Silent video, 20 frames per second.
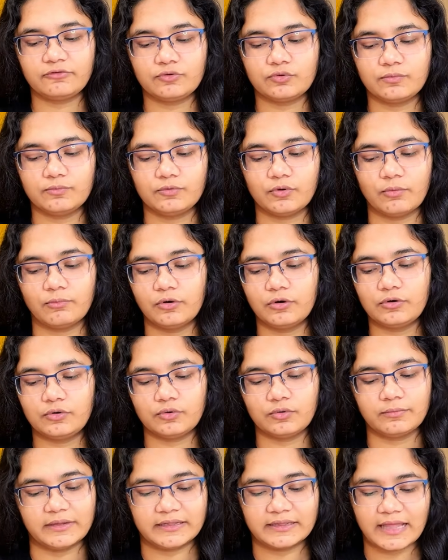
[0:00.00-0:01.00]
2-bromo
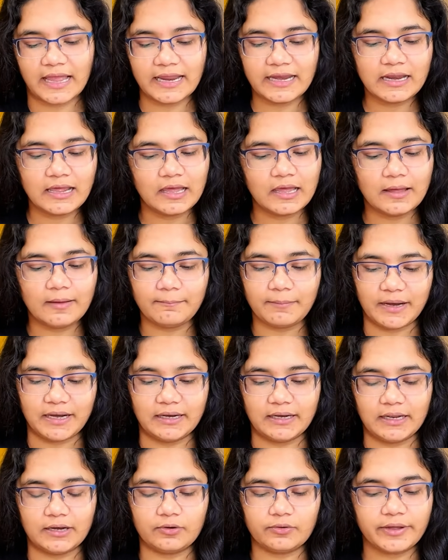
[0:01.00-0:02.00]
2-methyl pentane.